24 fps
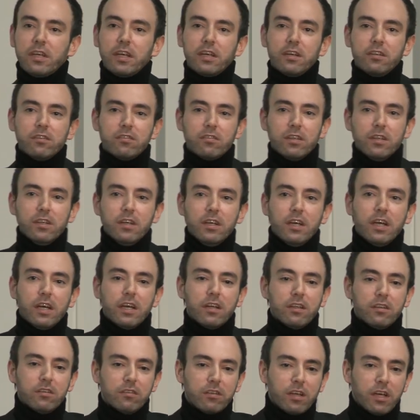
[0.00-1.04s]

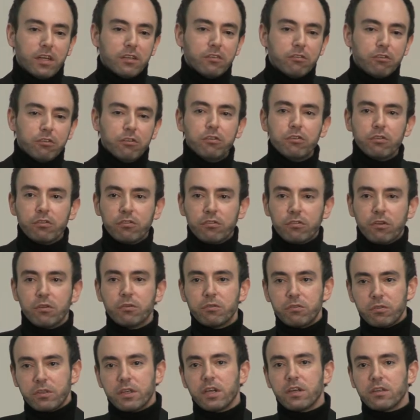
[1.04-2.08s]
and Jews
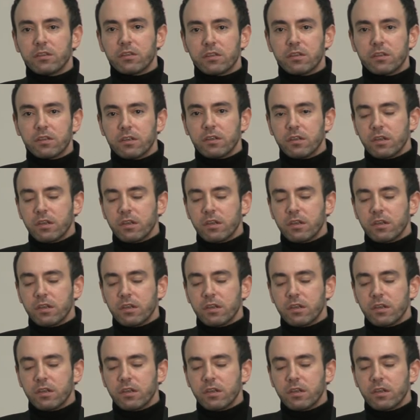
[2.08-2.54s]
all together.